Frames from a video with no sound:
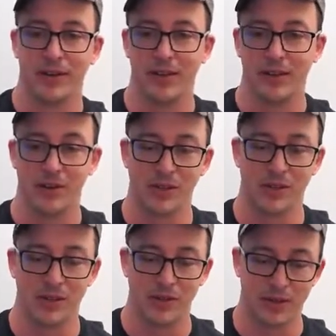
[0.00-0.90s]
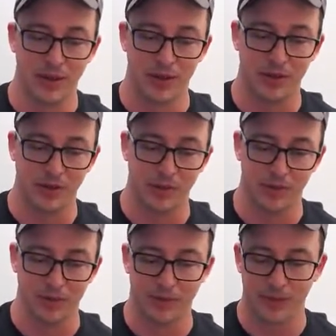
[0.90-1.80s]
and the
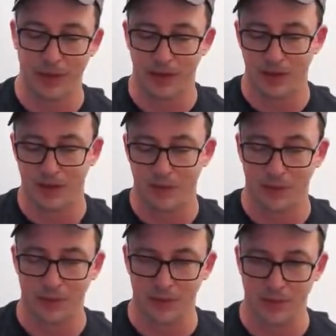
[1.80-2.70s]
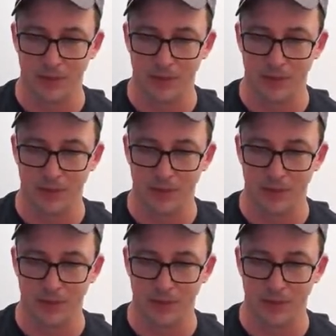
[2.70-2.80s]
other observables